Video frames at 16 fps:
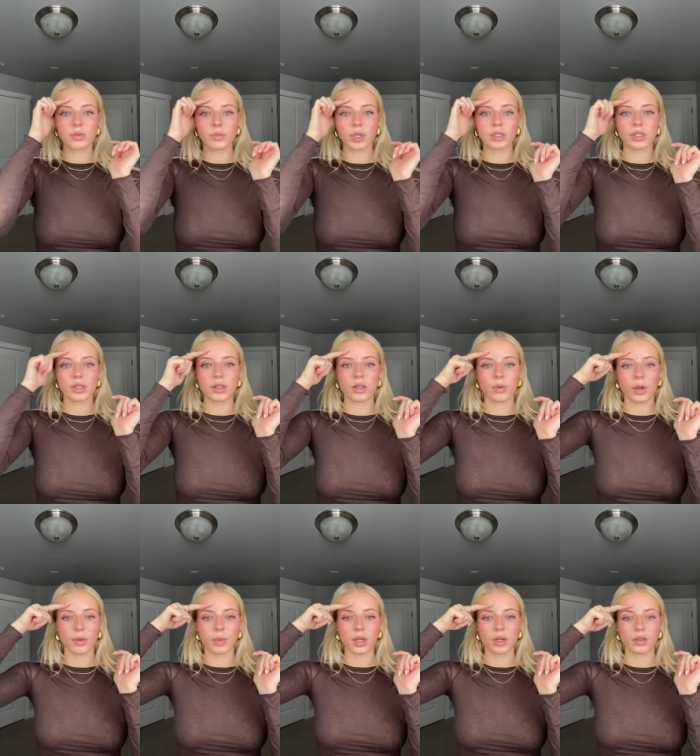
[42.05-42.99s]
Basically
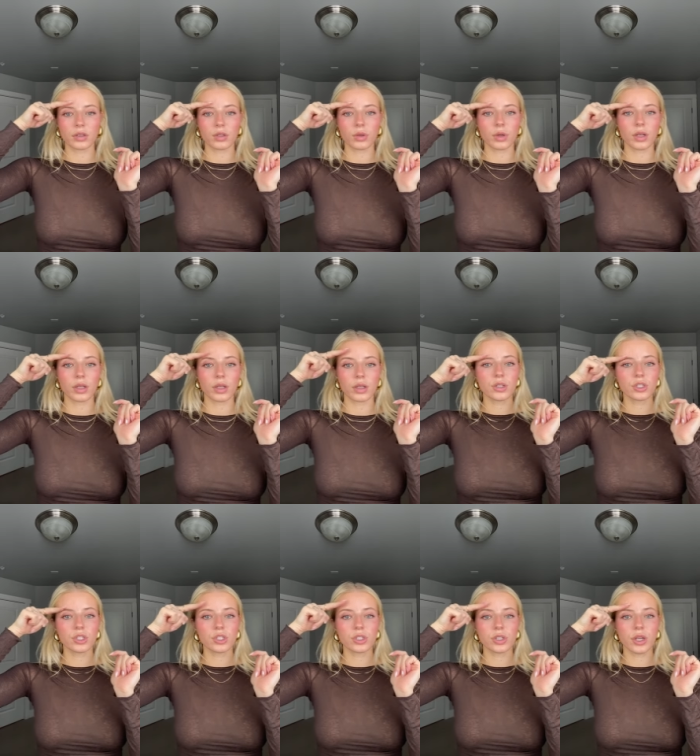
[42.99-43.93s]
what I'm gonna do is
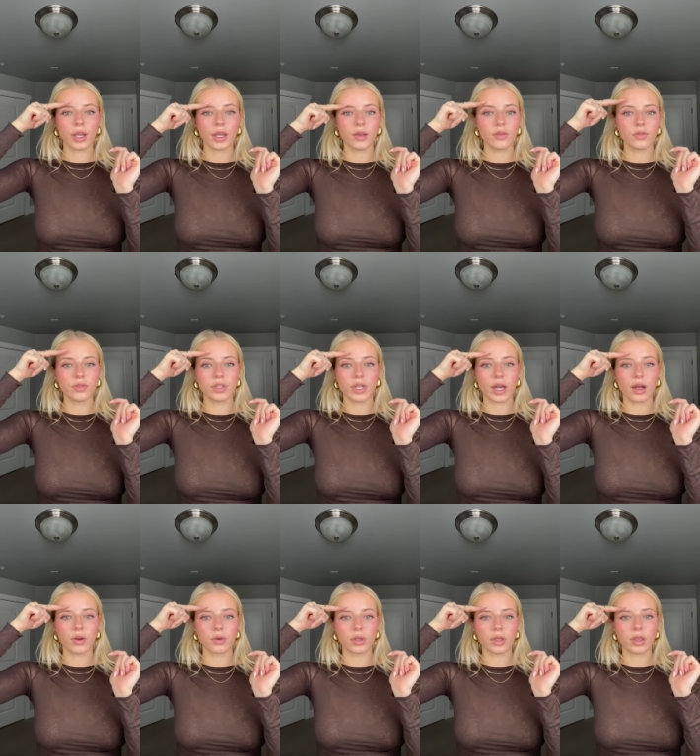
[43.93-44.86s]
shave
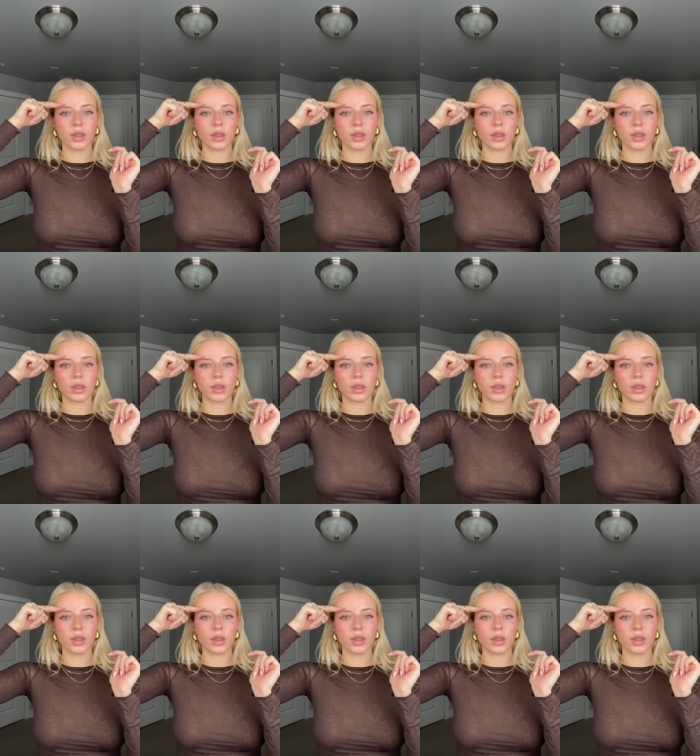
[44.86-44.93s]
down